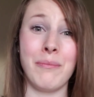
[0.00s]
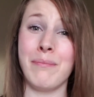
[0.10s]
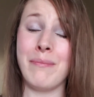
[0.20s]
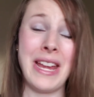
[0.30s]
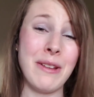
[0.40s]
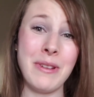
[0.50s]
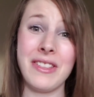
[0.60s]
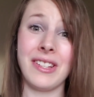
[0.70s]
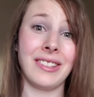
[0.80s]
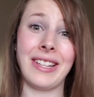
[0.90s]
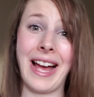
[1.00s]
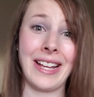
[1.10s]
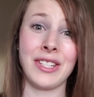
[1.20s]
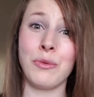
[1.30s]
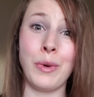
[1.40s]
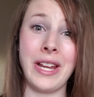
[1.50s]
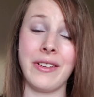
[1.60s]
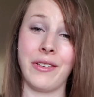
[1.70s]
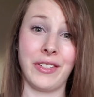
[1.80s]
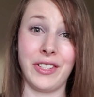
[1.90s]
maybe the last
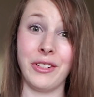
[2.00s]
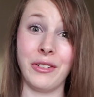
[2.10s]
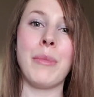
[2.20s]
week or two.